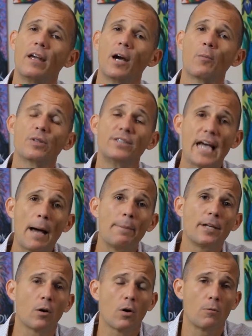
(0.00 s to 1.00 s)
and we're
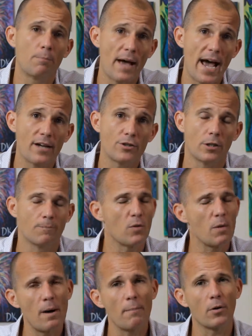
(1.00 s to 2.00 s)
zapping our own passion.
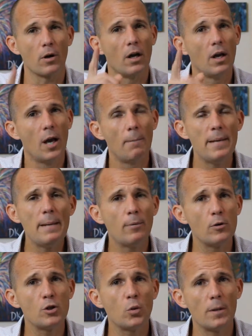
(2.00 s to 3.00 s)
Remember,
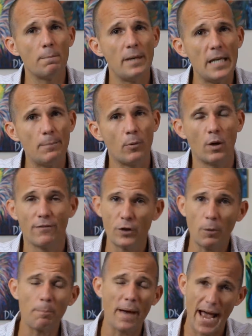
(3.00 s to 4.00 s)
people join people. If
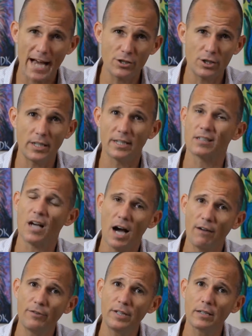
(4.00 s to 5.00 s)
you're passionate and
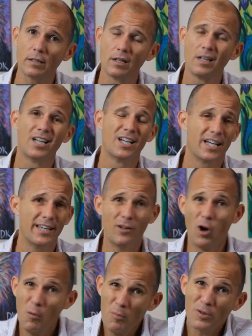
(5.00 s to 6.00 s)
confident, it
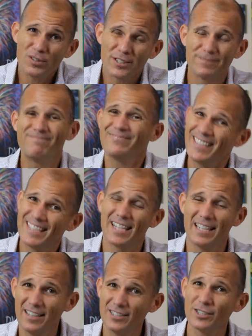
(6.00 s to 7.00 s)
almost,
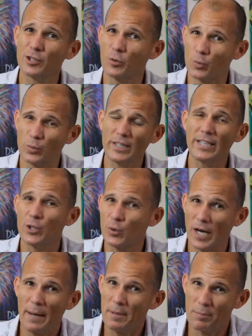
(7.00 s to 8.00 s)
unless it's a really
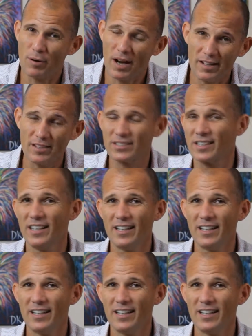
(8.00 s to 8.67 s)
crappy product,